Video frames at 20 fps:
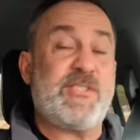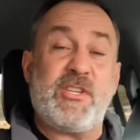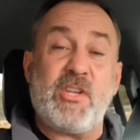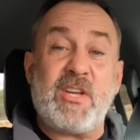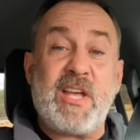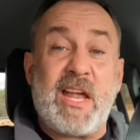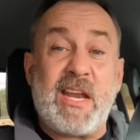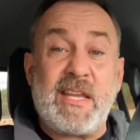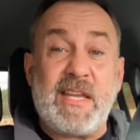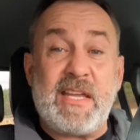
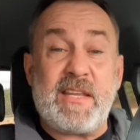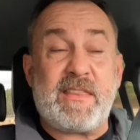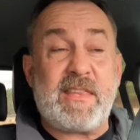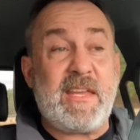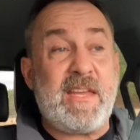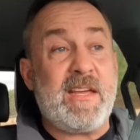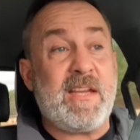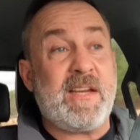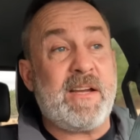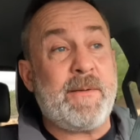Still got to get
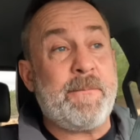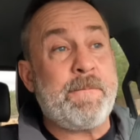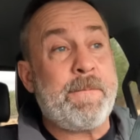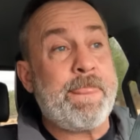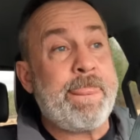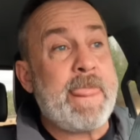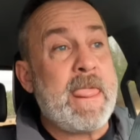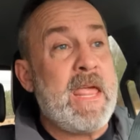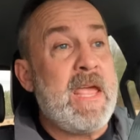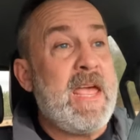the
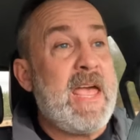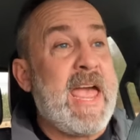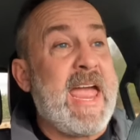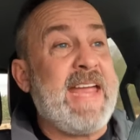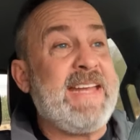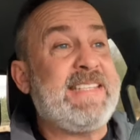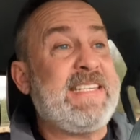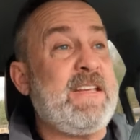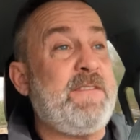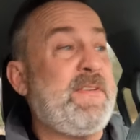
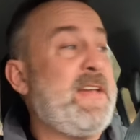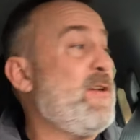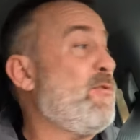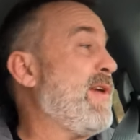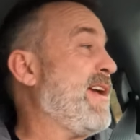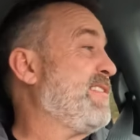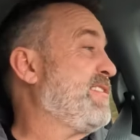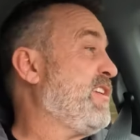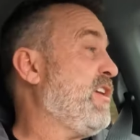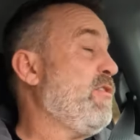ATV
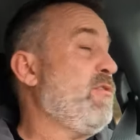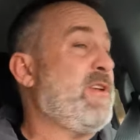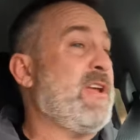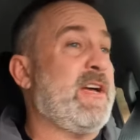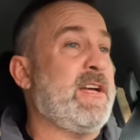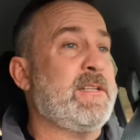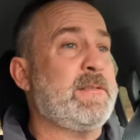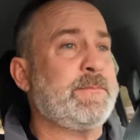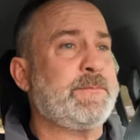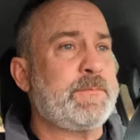rescue
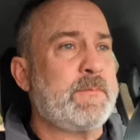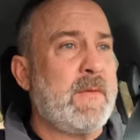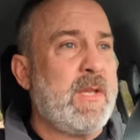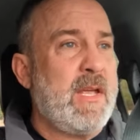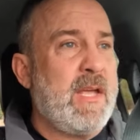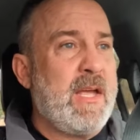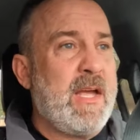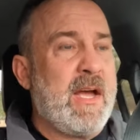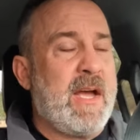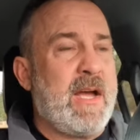
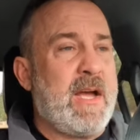done.